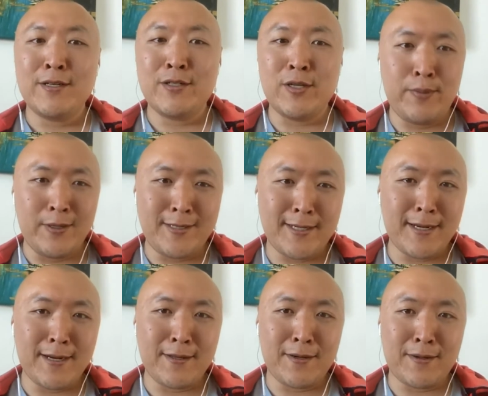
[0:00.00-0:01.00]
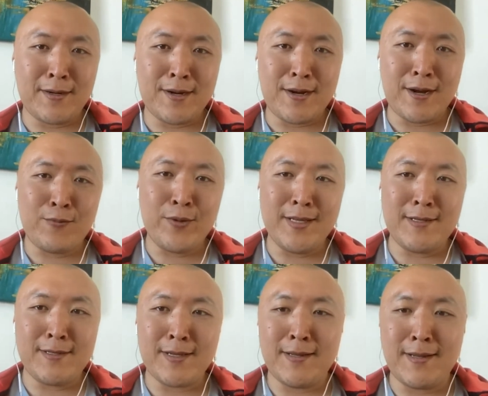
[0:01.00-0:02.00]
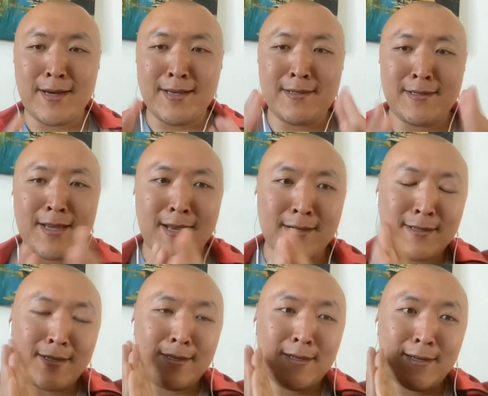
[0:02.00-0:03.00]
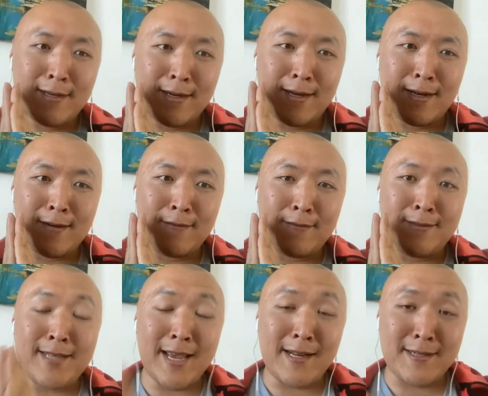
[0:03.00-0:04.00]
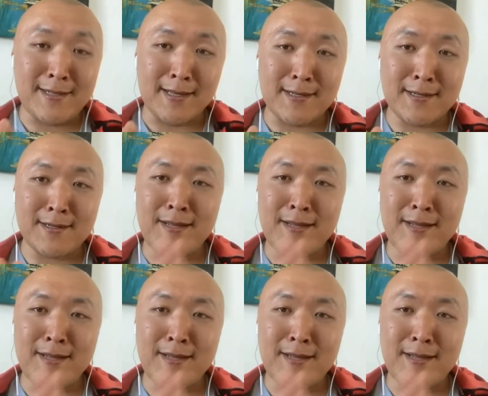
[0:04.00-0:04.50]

to put together a really nice set of data sets.